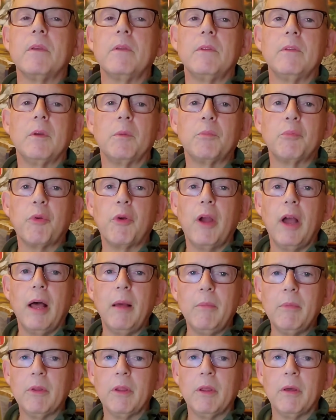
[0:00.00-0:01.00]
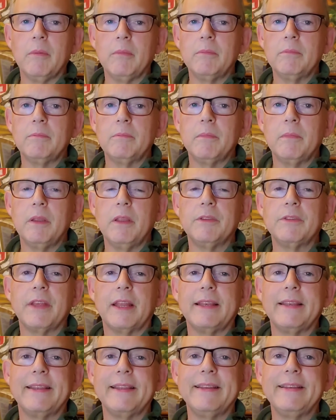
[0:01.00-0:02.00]
The problem is I
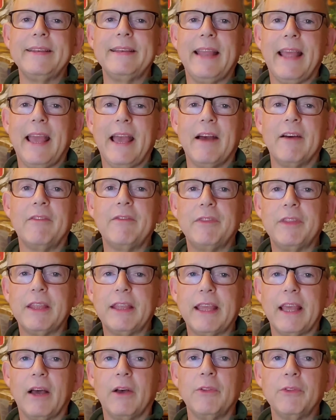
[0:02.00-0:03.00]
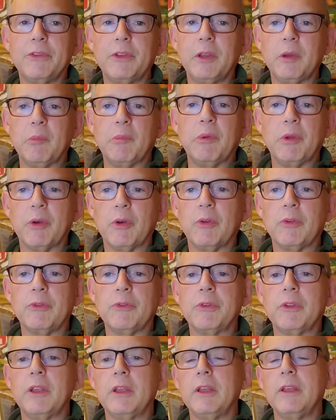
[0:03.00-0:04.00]
didn't have the calcium
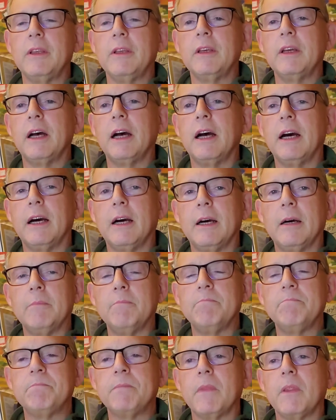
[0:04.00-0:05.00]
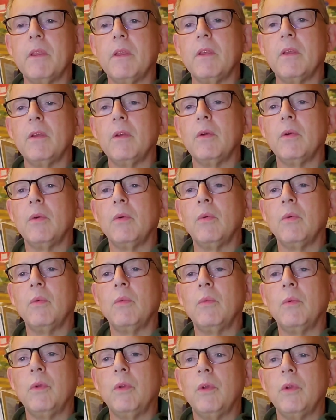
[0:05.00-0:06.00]
pills. Um,
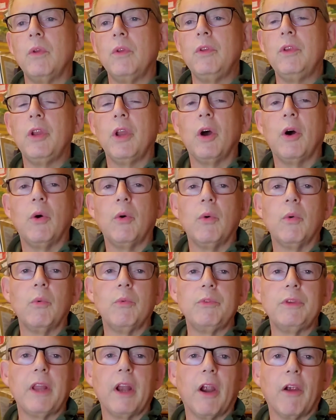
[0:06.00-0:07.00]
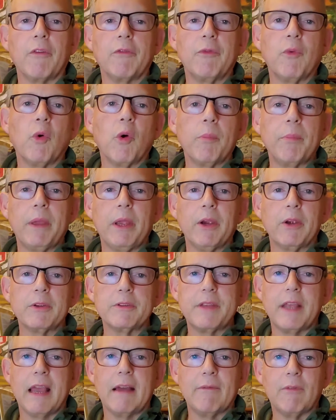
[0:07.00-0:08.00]
did our
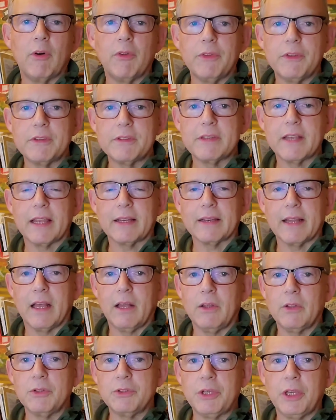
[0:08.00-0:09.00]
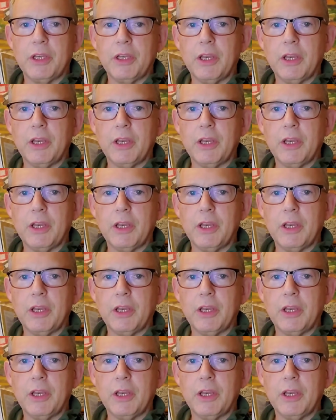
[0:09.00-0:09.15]
forebears have all this technology?